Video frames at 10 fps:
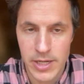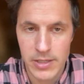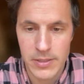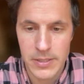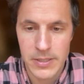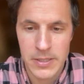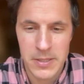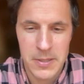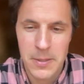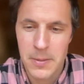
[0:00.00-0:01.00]
design,
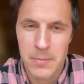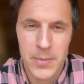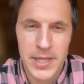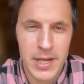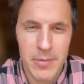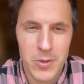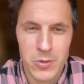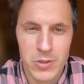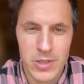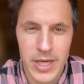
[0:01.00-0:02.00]
but I never
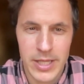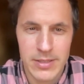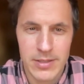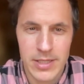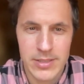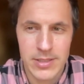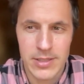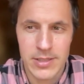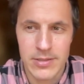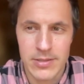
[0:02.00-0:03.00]
could get as
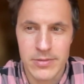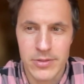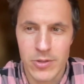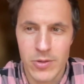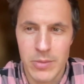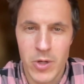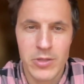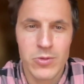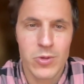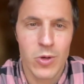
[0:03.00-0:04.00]
I'm
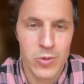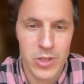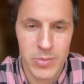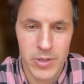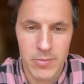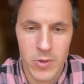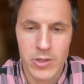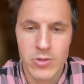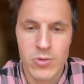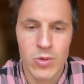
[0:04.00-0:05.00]
going to go deeper. I'm
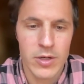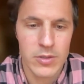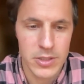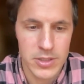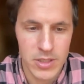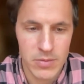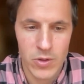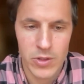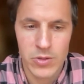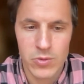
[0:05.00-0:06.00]
going to learn this. I'm
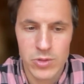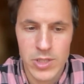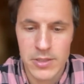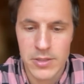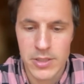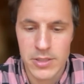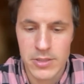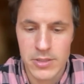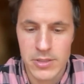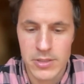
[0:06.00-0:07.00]
going to study
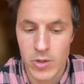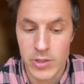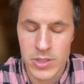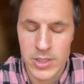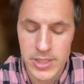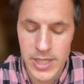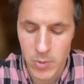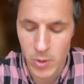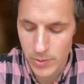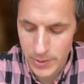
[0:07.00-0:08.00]
this, or I'm going to
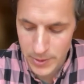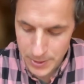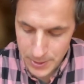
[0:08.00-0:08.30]
understand more.